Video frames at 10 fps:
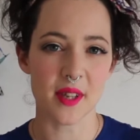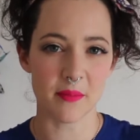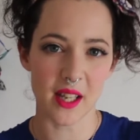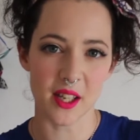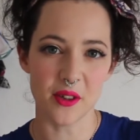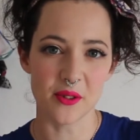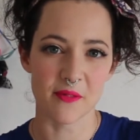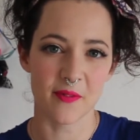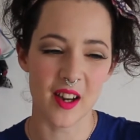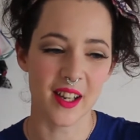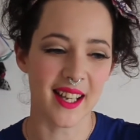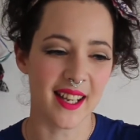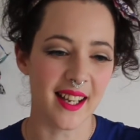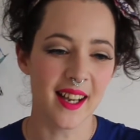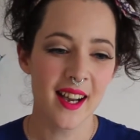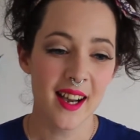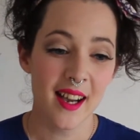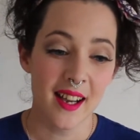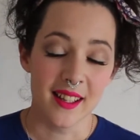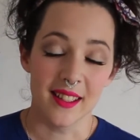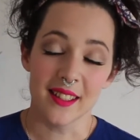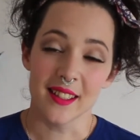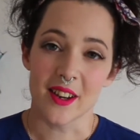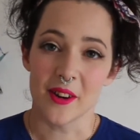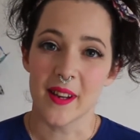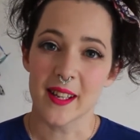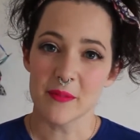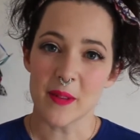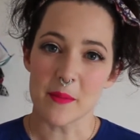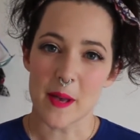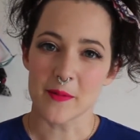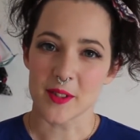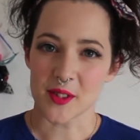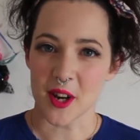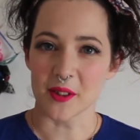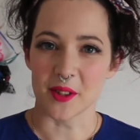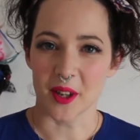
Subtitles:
something huge and funky, it can be a bit of a struggle.